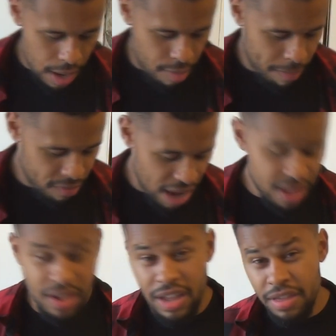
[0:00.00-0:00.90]

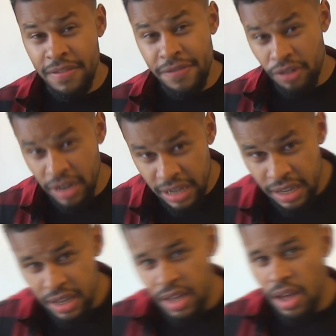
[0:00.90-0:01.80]
Preparation is a 3.
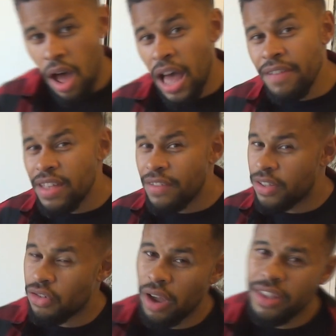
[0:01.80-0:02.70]
I've never
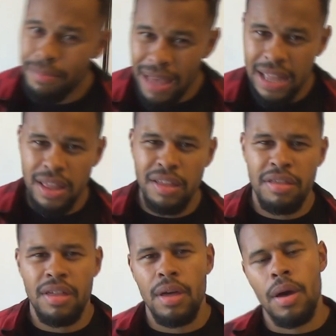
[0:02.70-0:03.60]
tried to make this,